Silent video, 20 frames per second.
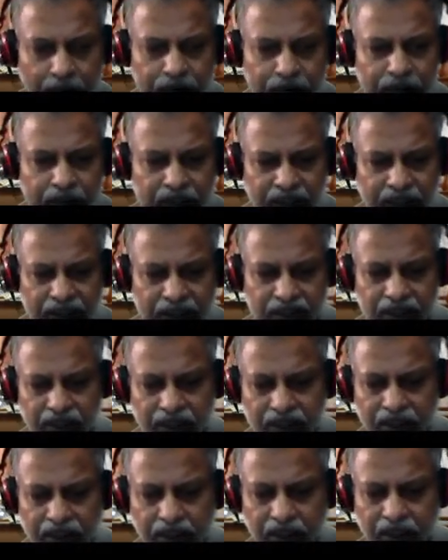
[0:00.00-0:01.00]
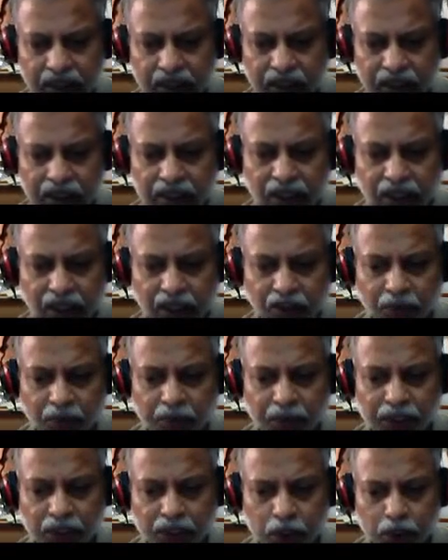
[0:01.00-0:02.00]
the sensors that have
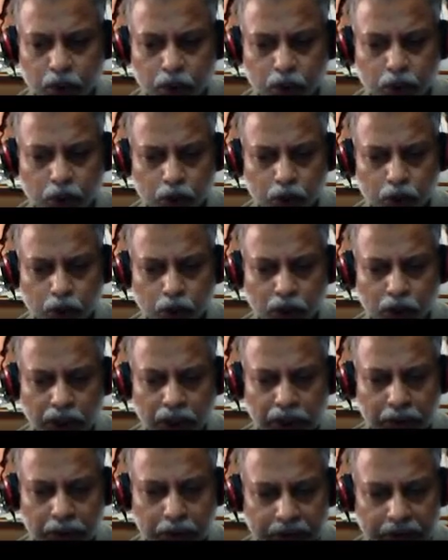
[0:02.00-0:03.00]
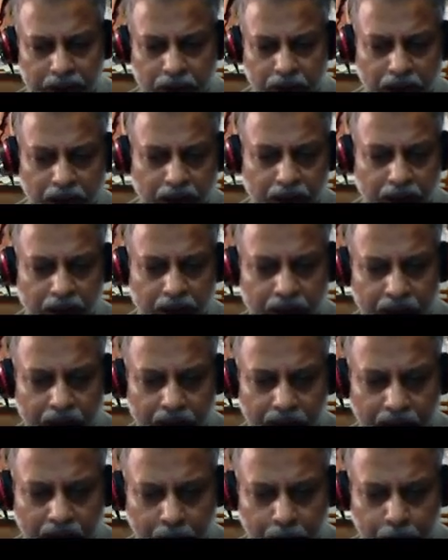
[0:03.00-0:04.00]
been used to measure
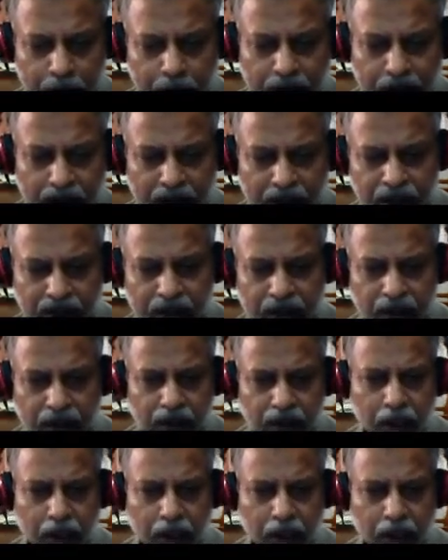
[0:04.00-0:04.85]
the positions.